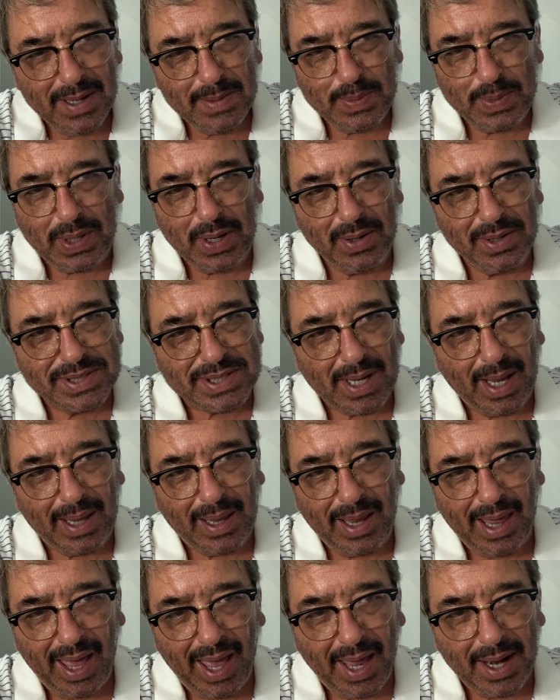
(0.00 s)
there's a
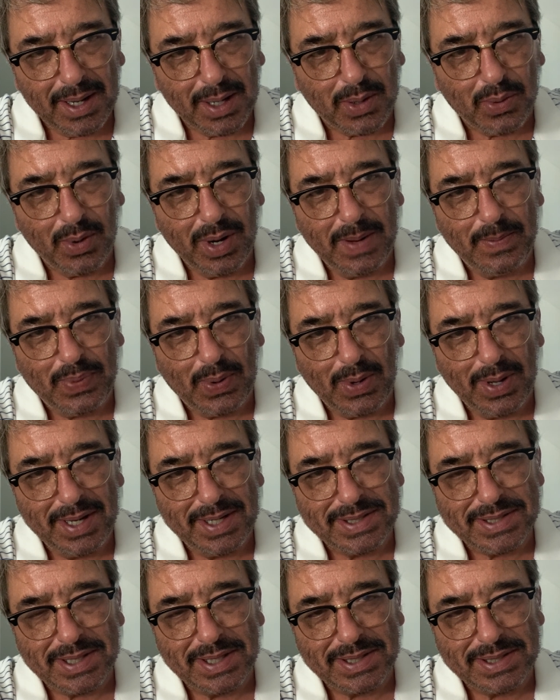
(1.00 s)
lot of great
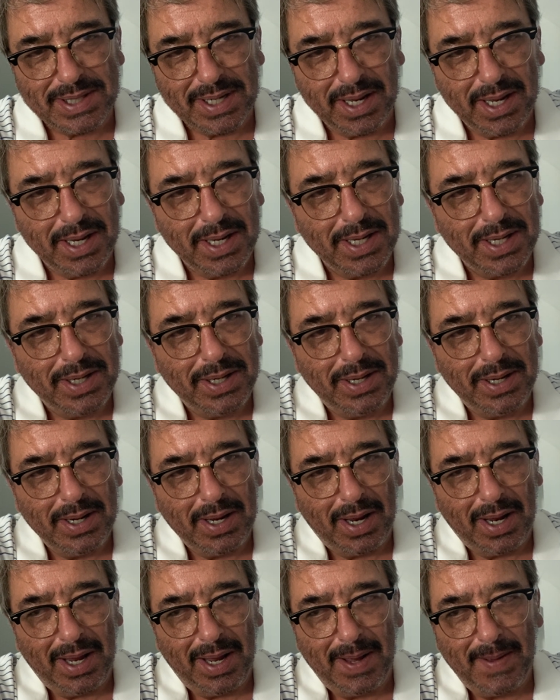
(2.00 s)
places in
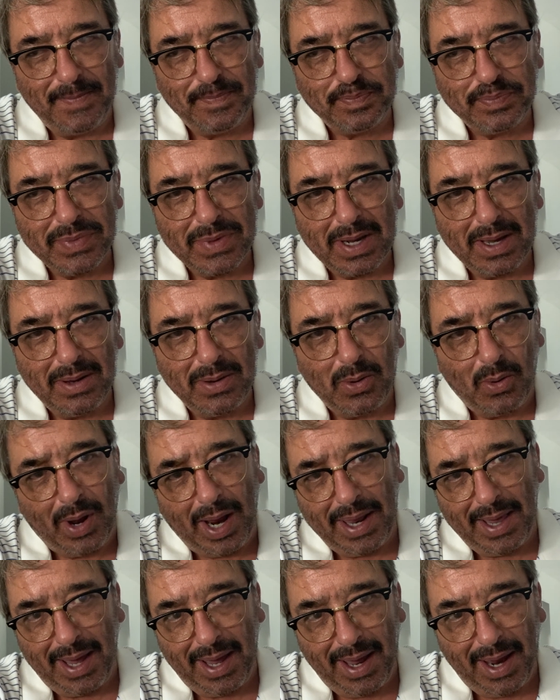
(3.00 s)

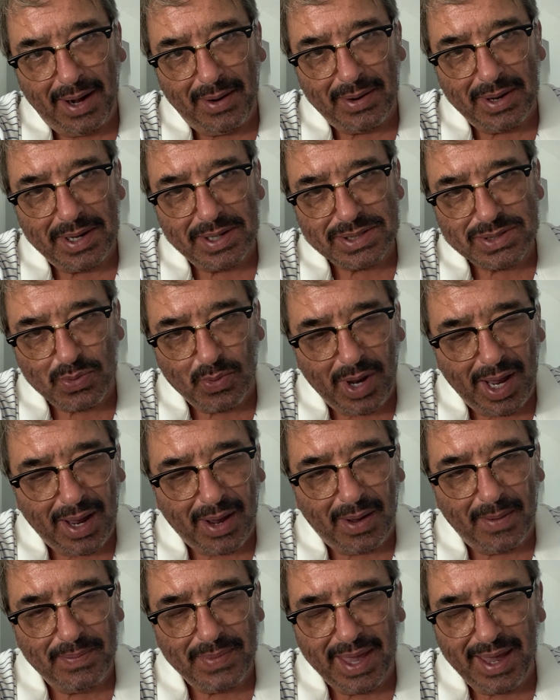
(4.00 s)
Guadalajara as well.